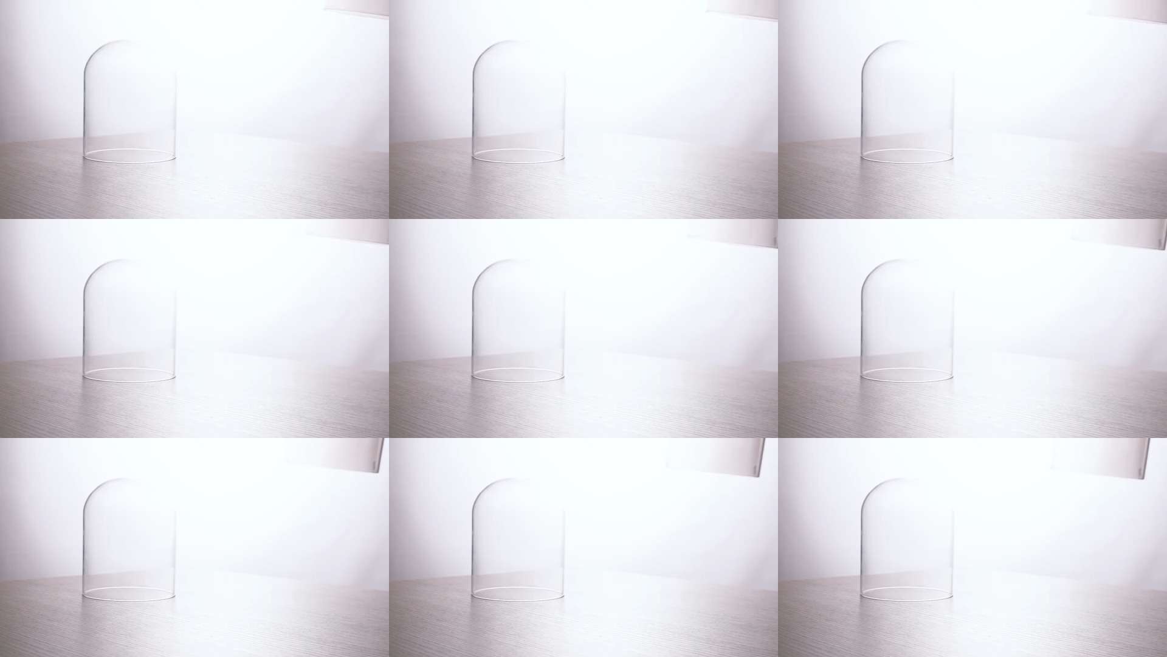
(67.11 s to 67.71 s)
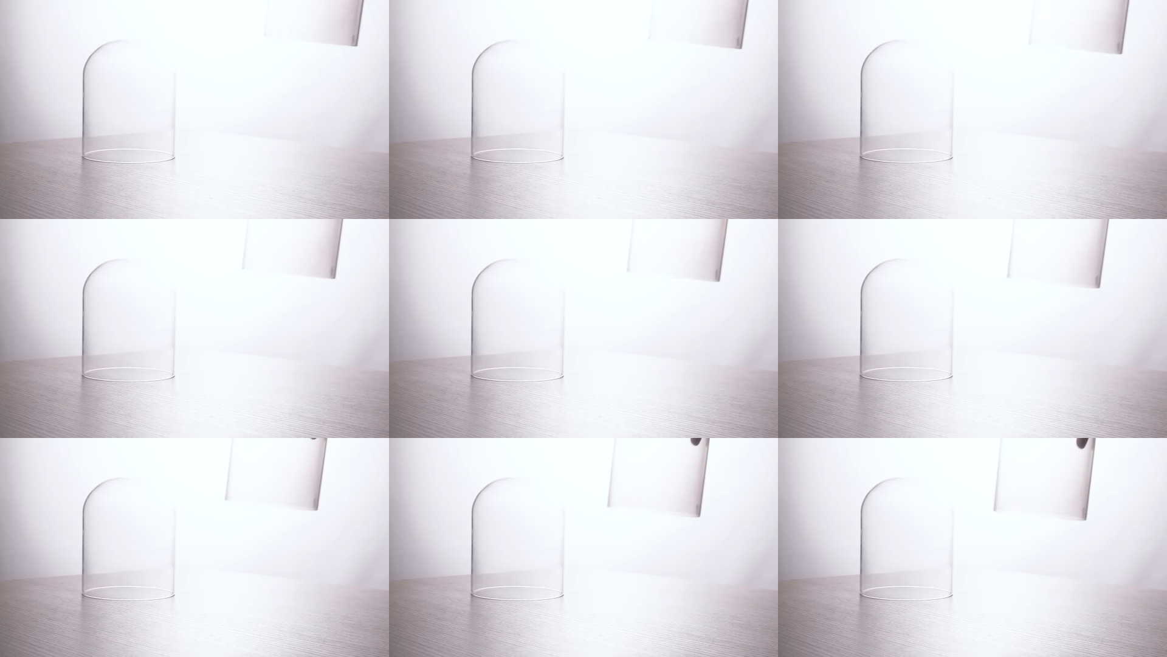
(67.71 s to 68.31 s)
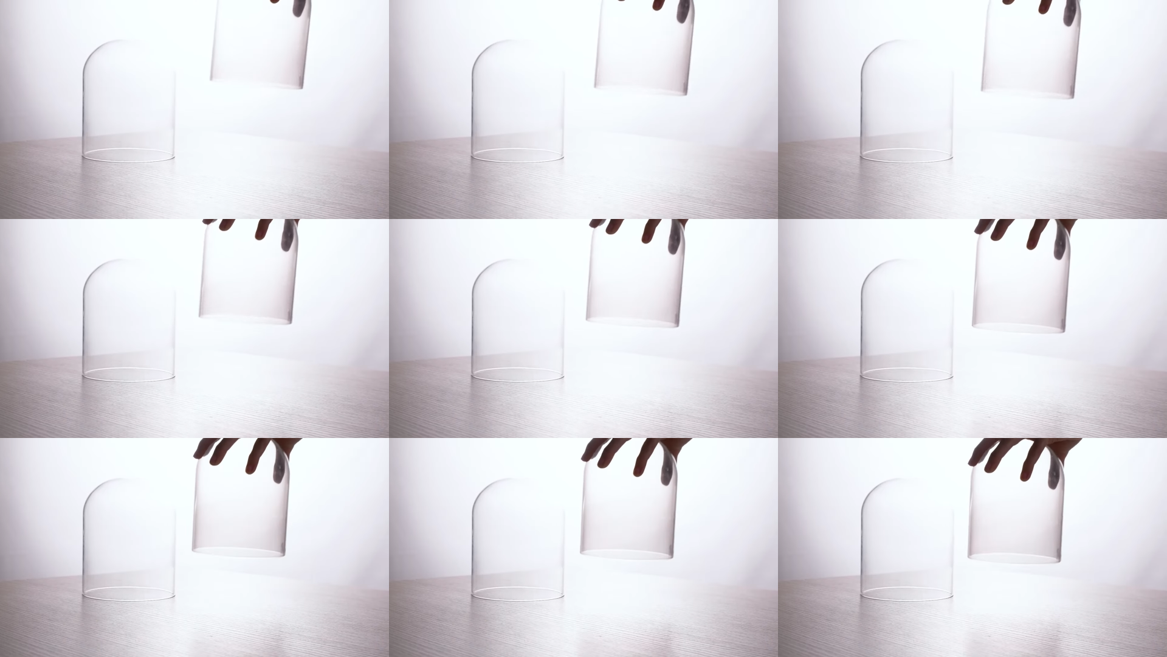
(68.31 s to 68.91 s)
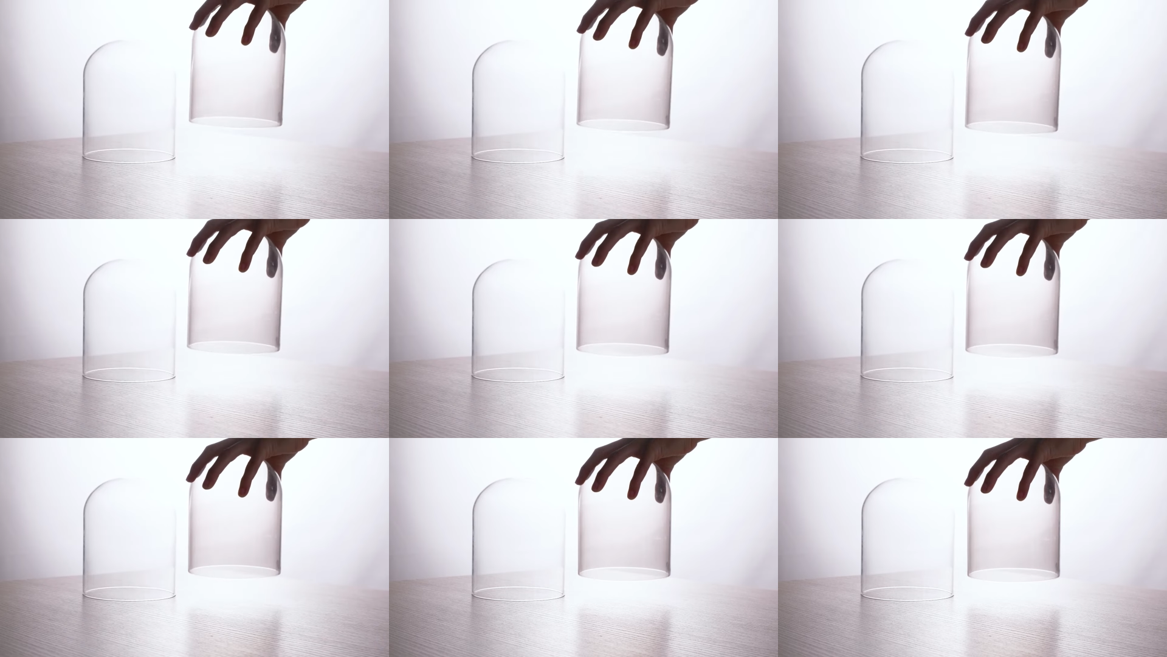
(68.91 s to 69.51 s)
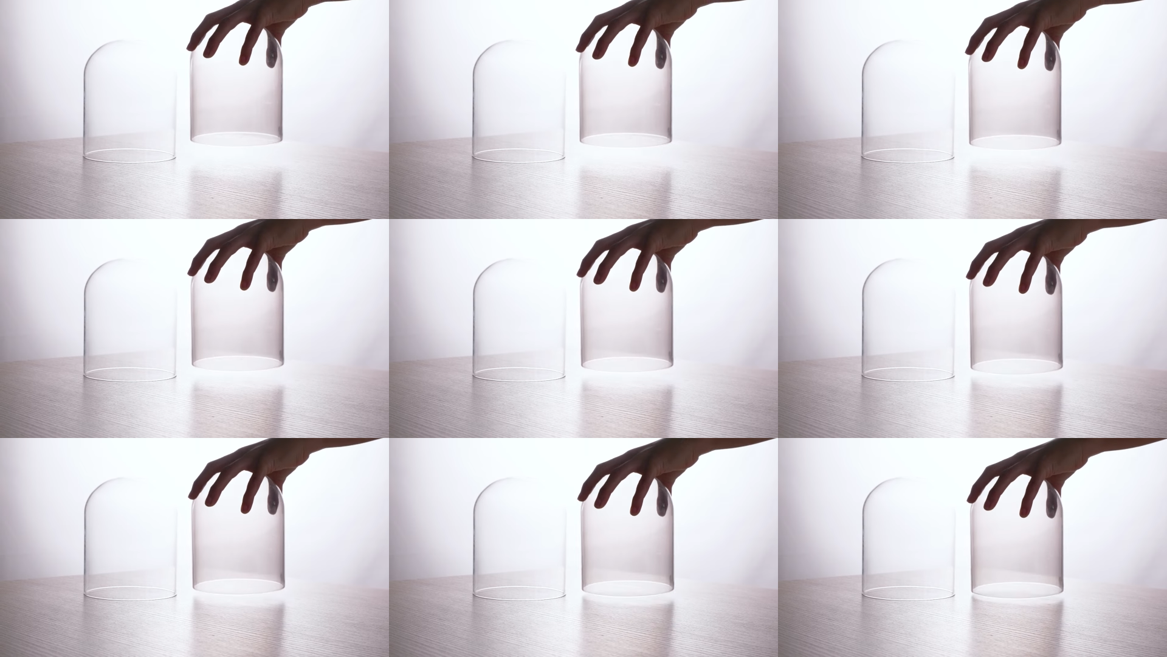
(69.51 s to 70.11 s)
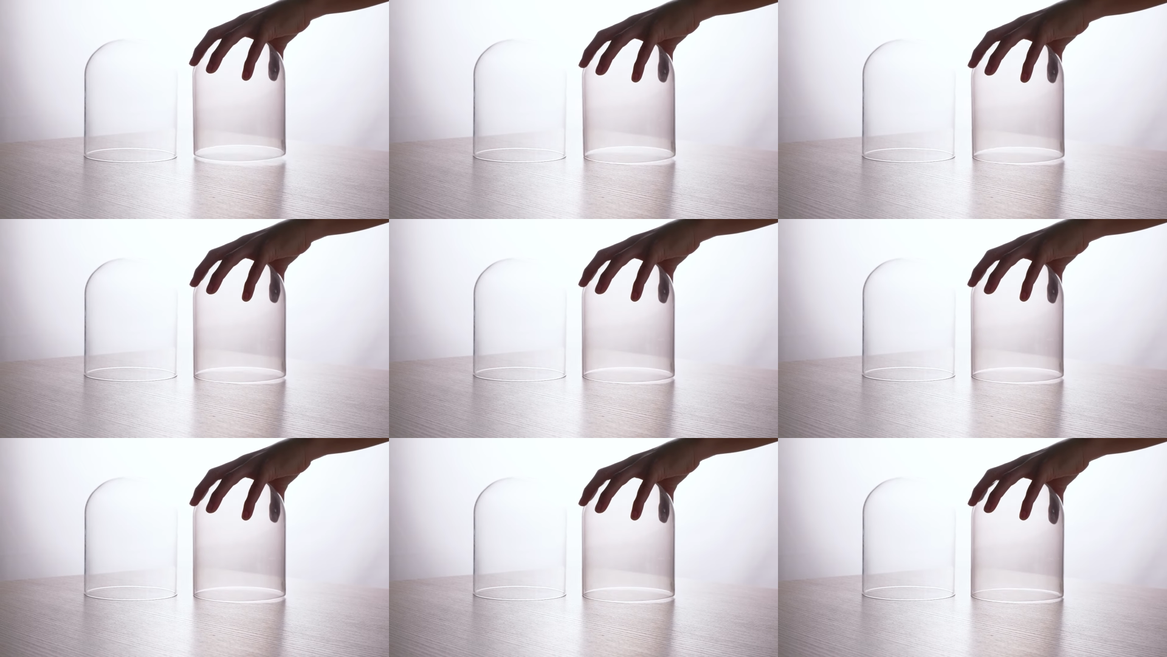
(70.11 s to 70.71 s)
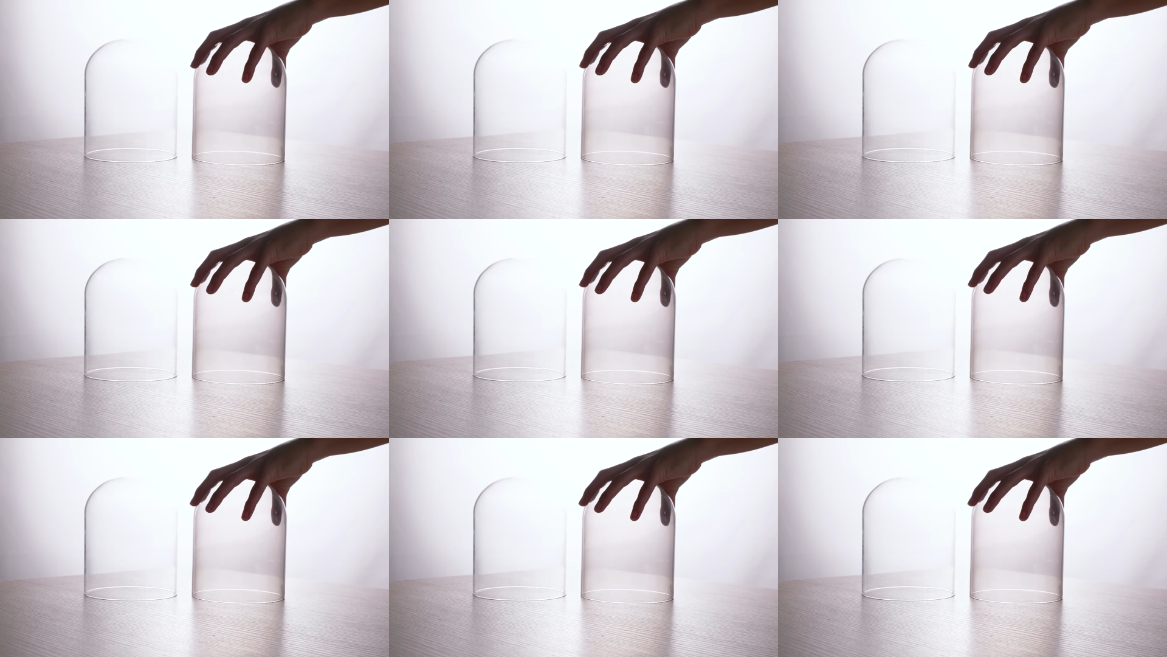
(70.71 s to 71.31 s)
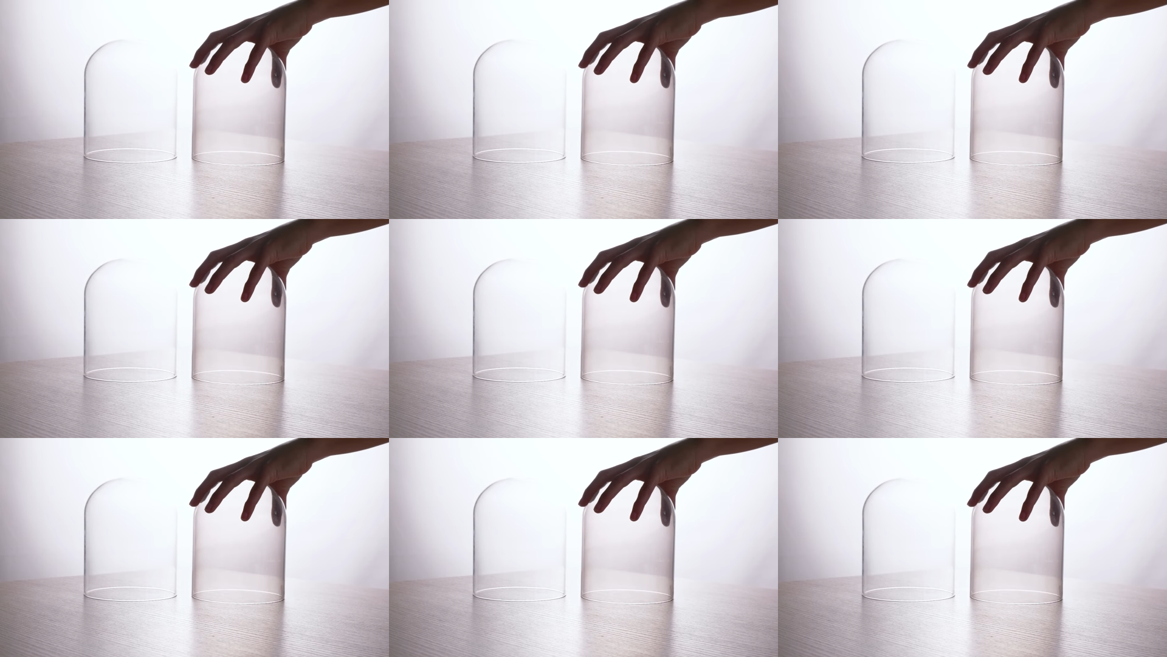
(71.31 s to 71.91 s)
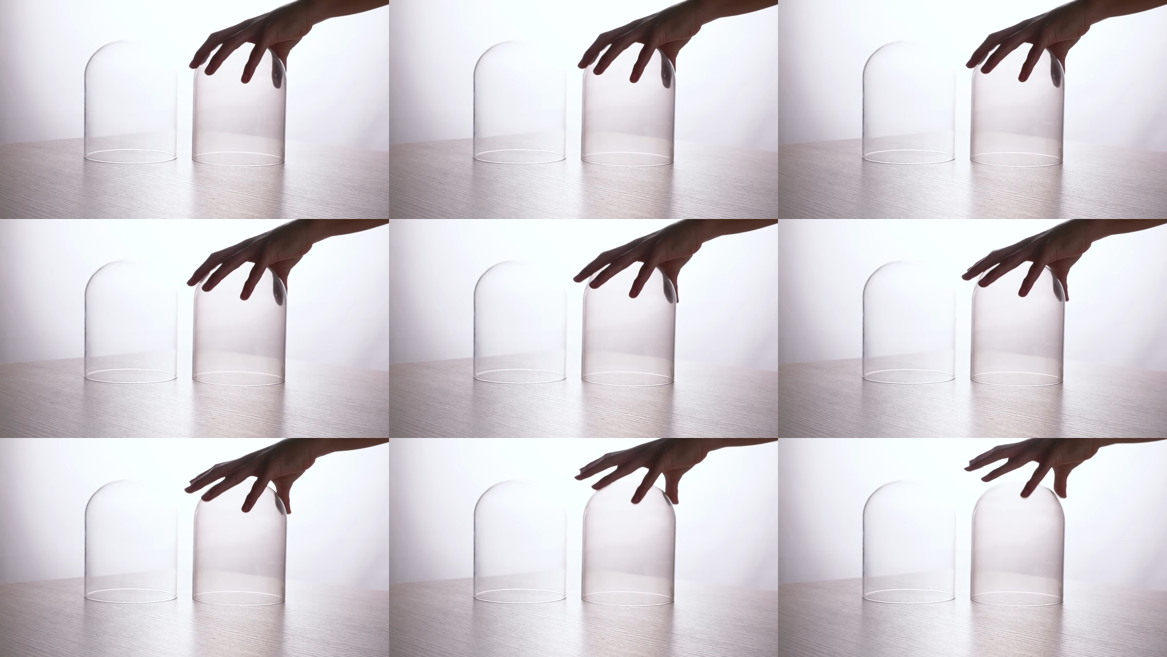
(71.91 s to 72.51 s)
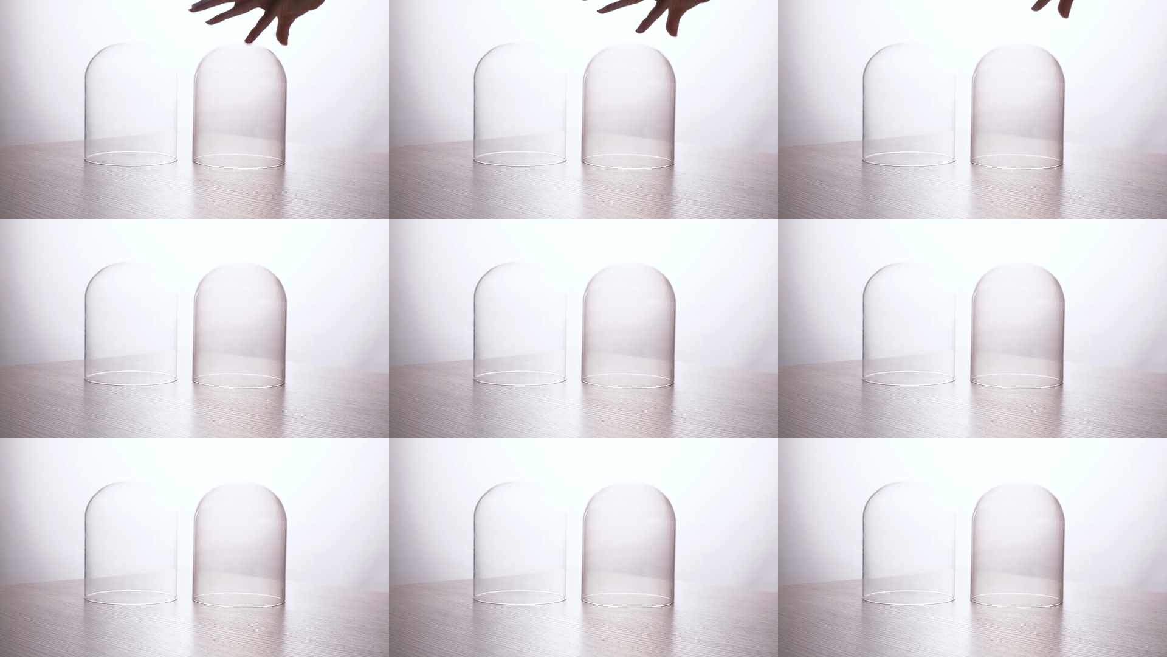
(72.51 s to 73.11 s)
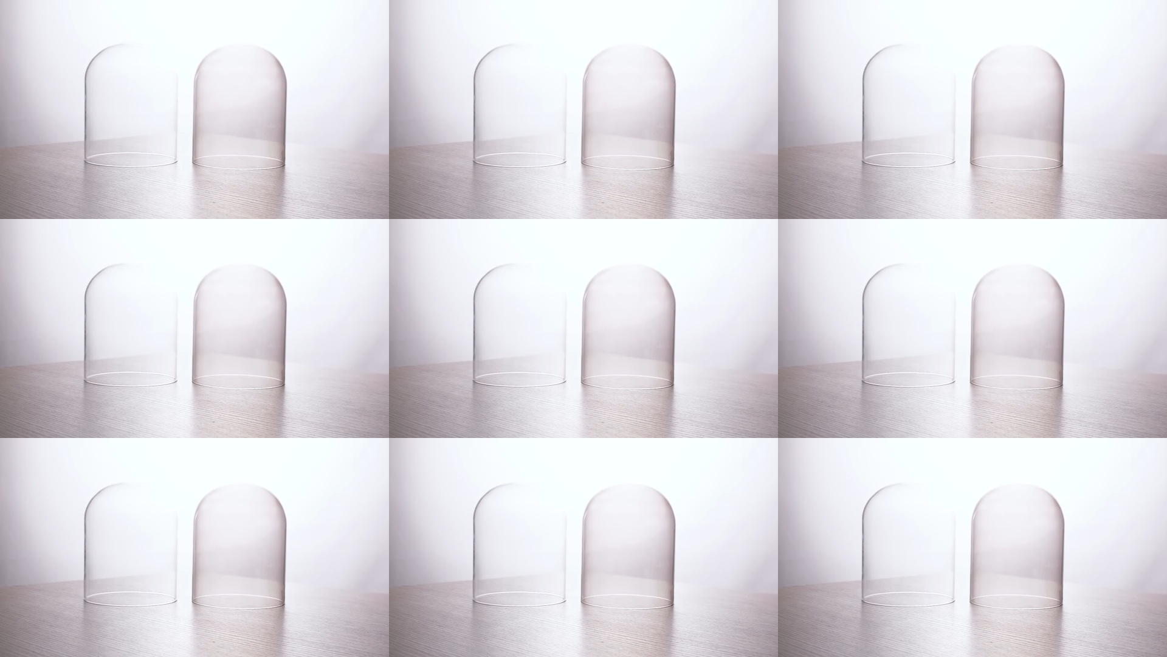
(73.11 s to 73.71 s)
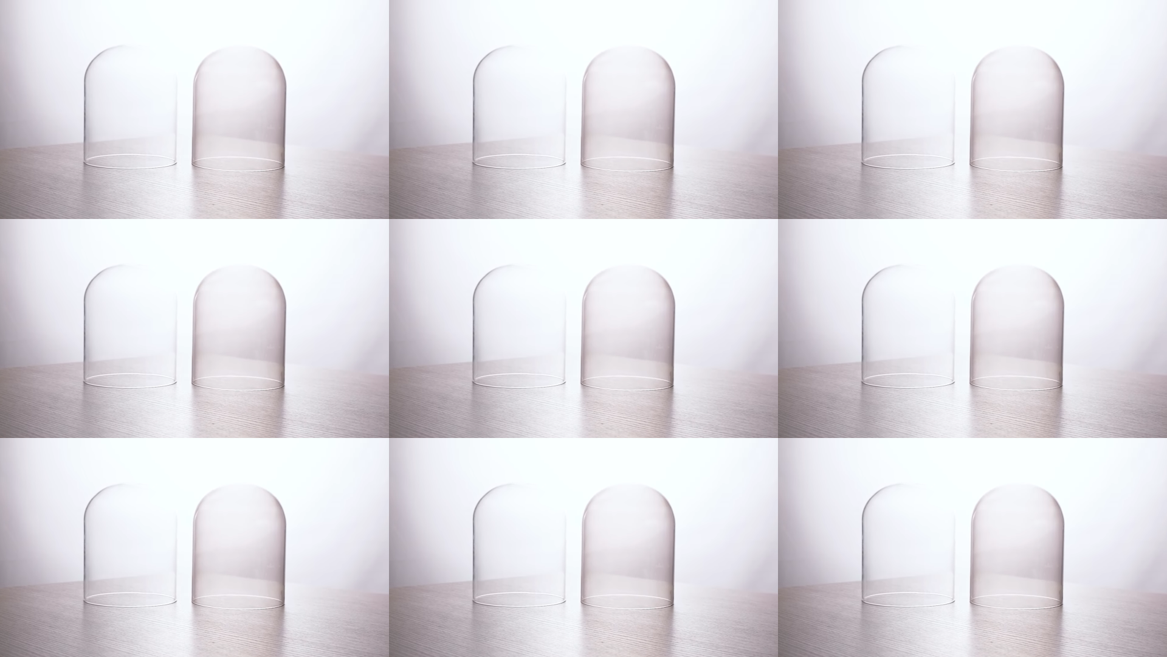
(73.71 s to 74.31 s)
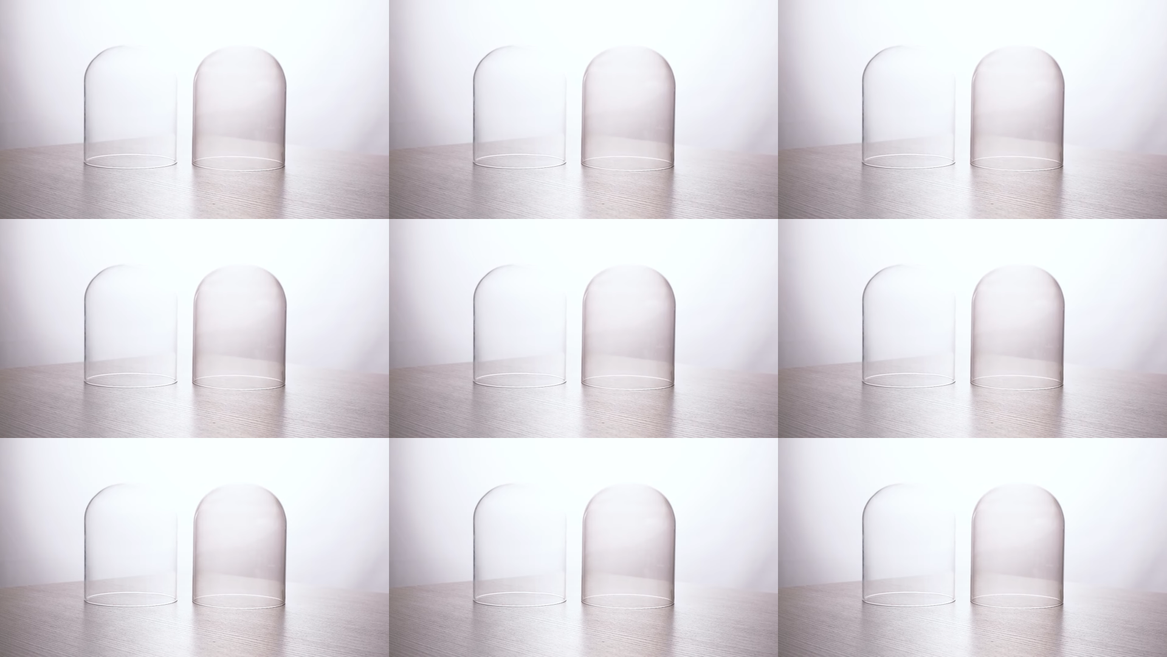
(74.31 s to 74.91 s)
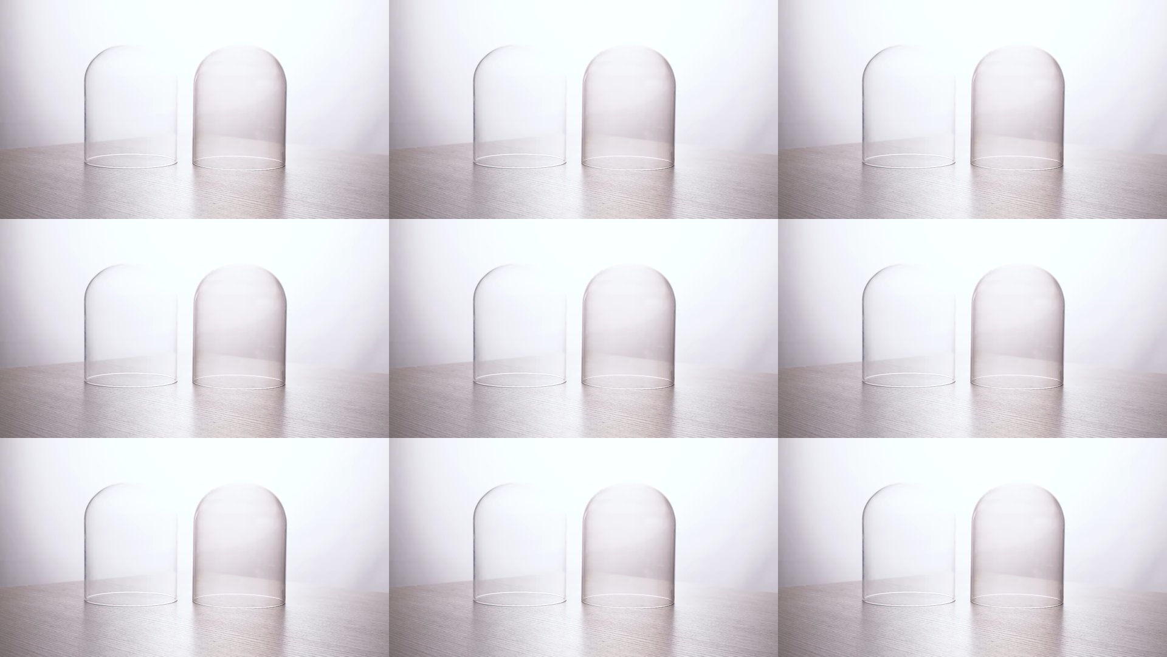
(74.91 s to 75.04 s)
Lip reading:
No face is visible, so there are no lips to read.